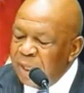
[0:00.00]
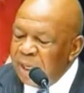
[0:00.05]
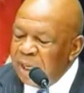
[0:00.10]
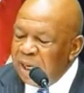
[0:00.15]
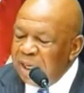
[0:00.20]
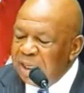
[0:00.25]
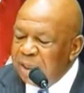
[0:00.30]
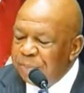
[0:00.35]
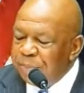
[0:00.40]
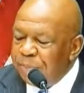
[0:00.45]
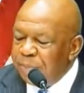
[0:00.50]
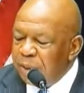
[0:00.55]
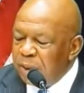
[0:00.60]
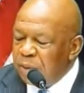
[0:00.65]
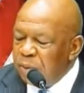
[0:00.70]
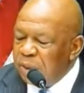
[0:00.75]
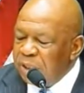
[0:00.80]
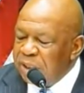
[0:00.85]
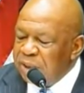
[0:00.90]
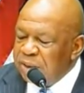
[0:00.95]
And
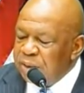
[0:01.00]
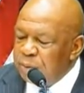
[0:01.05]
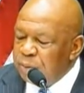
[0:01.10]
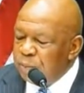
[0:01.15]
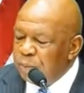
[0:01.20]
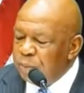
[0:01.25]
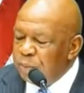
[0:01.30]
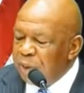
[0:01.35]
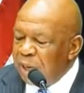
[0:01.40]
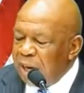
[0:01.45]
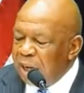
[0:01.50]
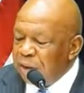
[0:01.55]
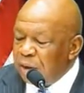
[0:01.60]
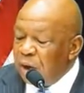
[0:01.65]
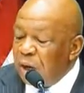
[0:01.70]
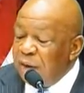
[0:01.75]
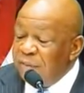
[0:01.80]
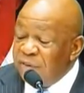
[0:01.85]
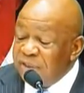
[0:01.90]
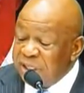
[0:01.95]
according to our
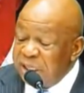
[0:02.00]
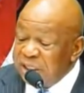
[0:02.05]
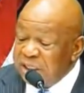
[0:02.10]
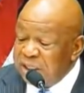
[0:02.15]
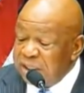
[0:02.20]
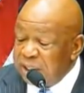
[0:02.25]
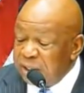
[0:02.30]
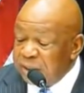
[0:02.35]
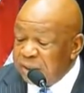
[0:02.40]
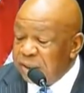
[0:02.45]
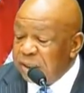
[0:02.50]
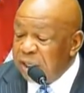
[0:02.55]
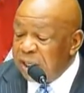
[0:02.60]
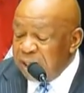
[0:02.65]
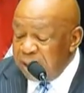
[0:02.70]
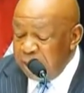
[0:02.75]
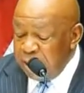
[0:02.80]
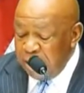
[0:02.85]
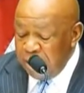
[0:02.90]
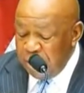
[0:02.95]
conversation
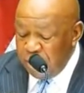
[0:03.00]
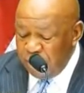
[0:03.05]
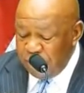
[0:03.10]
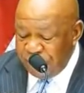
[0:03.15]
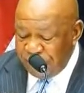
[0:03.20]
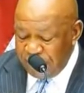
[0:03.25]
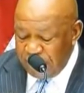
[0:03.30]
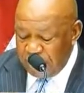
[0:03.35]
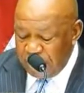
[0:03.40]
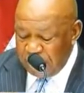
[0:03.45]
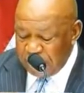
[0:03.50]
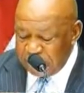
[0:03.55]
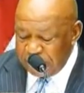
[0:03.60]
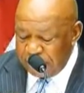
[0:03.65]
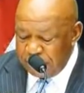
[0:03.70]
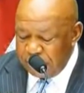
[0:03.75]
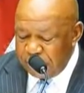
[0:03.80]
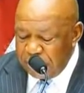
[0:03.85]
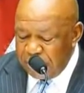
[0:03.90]
yesterday with regard to